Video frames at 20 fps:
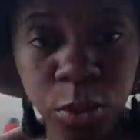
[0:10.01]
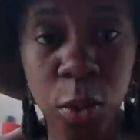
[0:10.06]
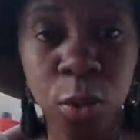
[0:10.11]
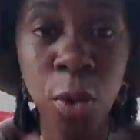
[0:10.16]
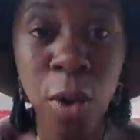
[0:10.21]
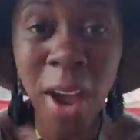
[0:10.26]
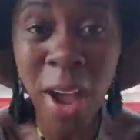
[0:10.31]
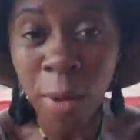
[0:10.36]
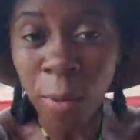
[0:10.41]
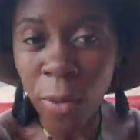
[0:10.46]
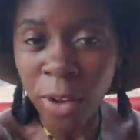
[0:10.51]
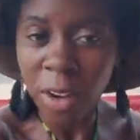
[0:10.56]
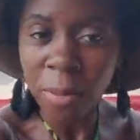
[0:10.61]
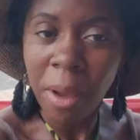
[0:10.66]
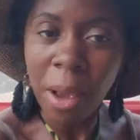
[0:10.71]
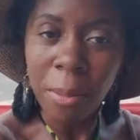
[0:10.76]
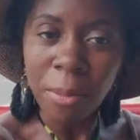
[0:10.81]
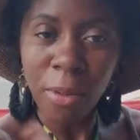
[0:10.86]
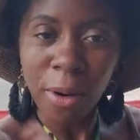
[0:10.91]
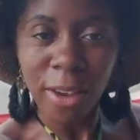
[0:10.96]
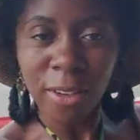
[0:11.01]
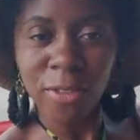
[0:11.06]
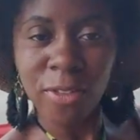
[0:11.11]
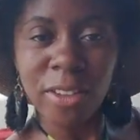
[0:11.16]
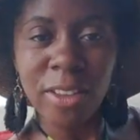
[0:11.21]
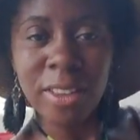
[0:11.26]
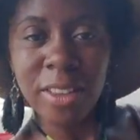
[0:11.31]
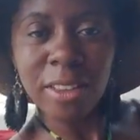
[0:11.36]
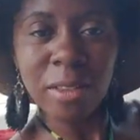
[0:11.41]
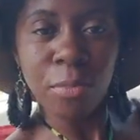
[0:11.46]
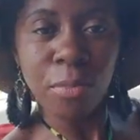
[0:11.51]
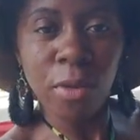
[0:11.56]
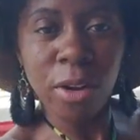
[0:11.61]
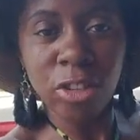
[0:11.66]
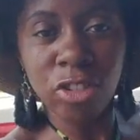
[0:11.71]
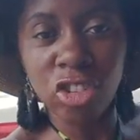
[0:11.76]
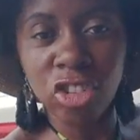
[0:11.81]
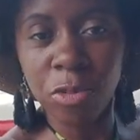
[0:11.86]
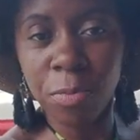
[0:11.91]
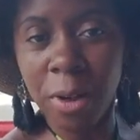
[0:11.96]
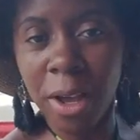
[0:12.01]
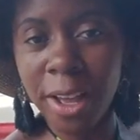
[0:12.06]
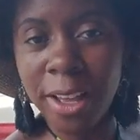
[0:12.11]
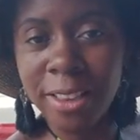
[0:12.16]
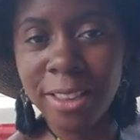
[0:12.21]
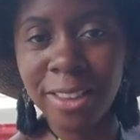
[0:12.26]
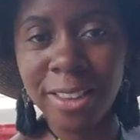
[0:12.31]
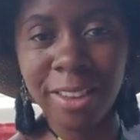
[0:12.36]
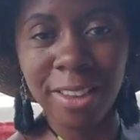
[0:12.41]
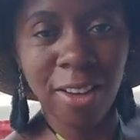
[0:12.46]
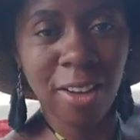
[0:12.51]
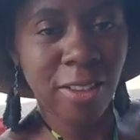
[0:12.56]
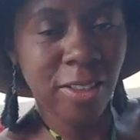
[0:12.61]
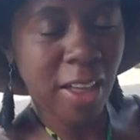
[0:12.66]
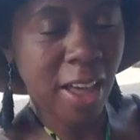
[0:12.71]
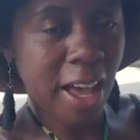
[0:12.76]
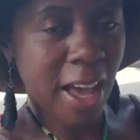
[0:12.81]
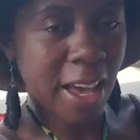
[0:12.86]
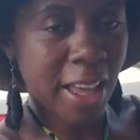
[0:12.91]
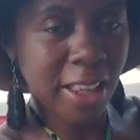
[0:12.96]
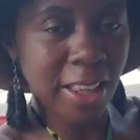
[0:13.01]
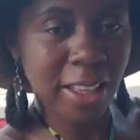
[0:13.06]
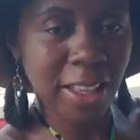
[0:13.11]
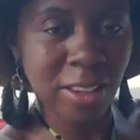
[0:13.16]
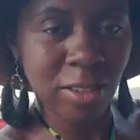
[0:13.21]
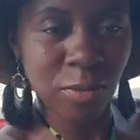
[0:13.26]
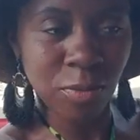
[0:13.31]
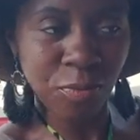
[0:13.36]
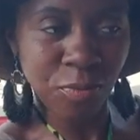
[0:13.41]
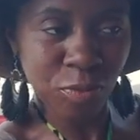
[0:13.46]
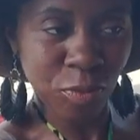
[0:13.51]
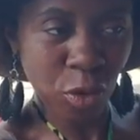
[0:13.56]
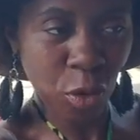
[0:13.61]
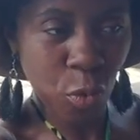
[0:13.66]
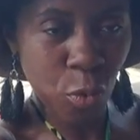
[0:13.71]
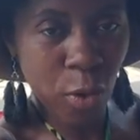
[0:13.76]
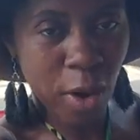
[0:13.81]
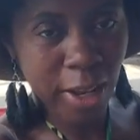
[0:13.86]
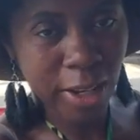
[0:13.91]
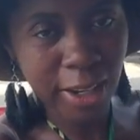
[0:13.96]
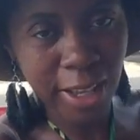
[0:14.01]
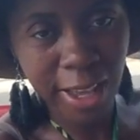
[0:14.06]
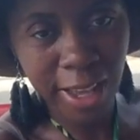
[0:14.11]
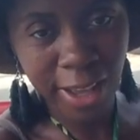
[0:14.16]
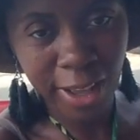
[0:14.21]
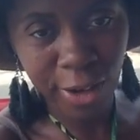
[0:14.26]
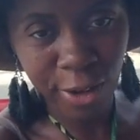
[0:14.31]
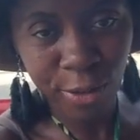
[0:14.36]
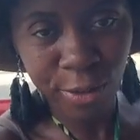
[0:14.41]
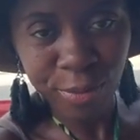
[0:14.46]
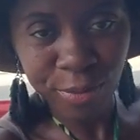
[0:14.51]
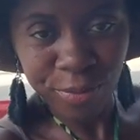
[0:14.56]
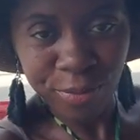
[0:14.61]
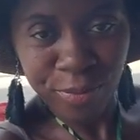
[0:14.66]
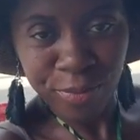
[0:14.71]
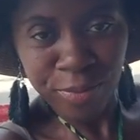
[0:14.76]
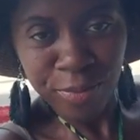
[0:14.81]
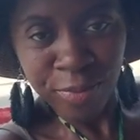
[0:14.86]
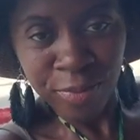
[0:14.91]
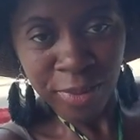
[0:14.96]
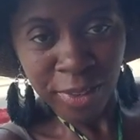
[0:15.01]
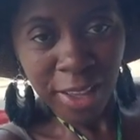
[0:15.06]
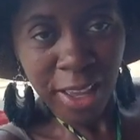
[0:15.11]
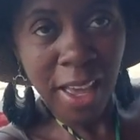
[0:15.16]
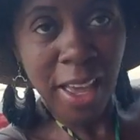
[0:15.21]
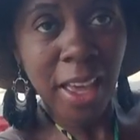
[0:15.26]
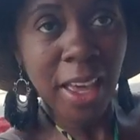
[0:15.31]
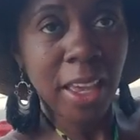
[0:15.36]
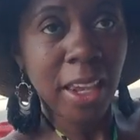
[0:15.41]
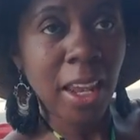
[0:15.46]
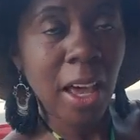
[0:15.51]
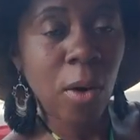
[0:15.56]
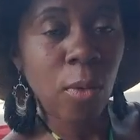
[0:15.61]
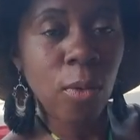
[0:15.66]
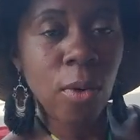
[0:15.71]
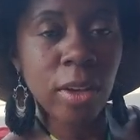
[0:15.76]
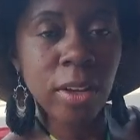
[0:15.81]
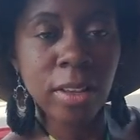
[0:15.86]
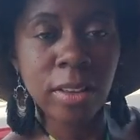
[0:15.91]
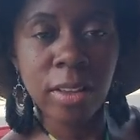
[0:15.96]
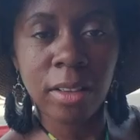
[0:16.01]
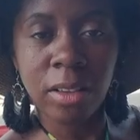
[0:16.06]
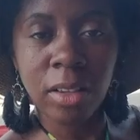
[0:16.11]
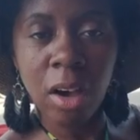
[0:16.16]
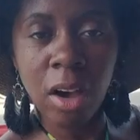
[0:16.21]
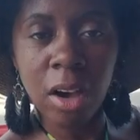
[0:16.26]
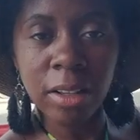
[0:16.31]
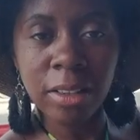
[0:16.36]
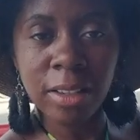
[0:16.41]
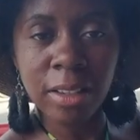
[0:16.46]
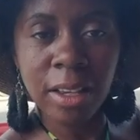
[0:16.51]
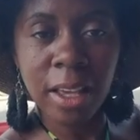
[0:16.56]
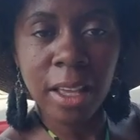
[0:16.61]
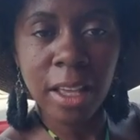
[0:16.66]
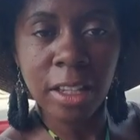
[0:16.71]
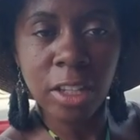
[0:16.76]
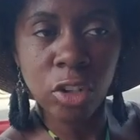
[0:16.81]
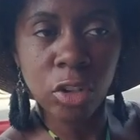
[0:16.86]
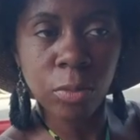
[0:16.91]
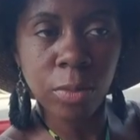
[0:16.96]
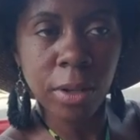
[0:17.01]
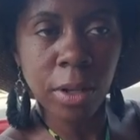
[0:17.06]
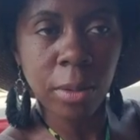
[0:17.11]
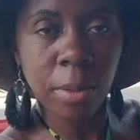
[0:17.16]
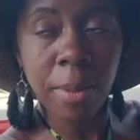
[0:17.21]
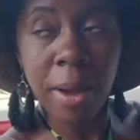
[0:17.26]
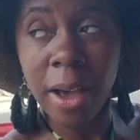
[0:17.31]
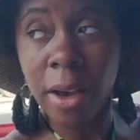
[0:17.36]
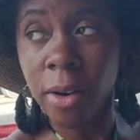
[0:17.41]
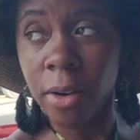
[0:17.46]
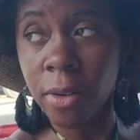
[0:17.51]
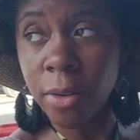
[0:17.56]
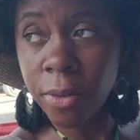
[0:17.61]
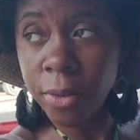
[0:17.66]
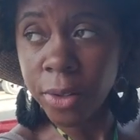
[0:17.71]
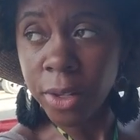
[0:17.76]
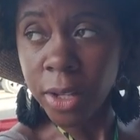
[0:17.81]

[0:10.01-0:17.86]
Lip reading: We're at one of my breakfast brunch spots on the island right now. And I wanted to talk today a little bit about